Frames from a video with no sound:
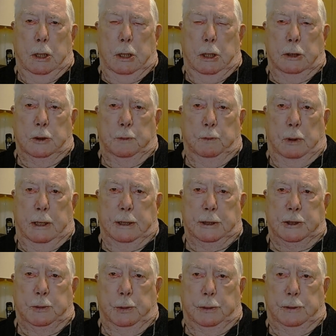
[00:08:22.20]

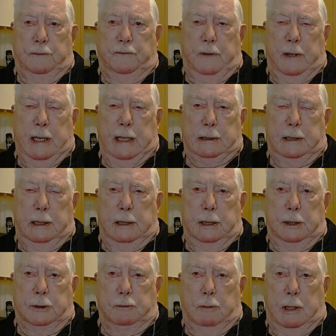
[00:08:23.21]
blessed with the fact that
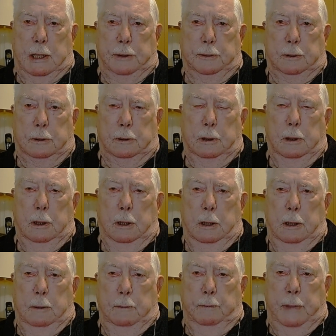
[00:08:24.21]
it's rather
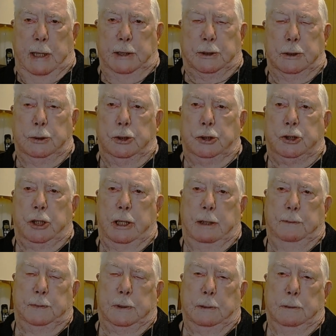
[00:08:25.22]

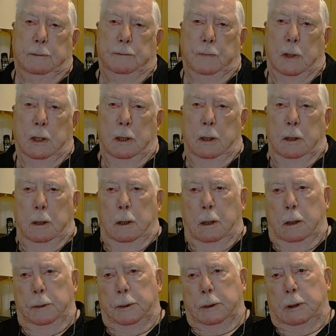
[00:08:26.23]
basin-shaped.
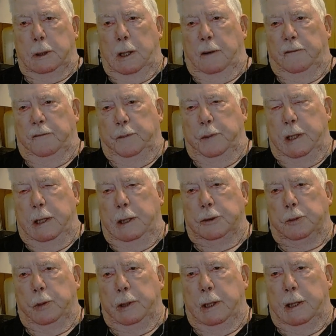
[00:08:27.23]
On the Gulf
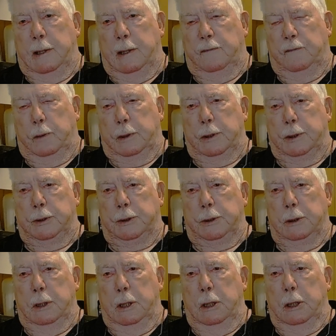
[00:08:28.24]
Beach, we have what
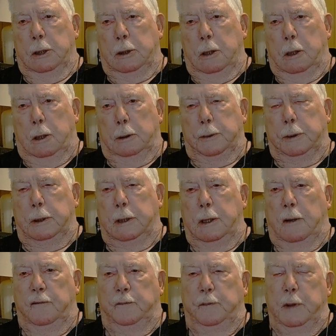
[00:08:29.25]
is called the
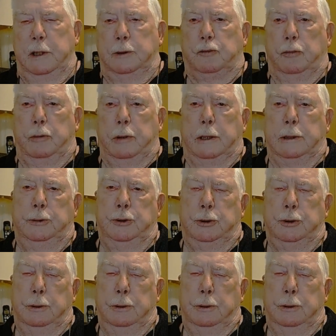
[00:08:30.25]
Gulf Beach Ridge,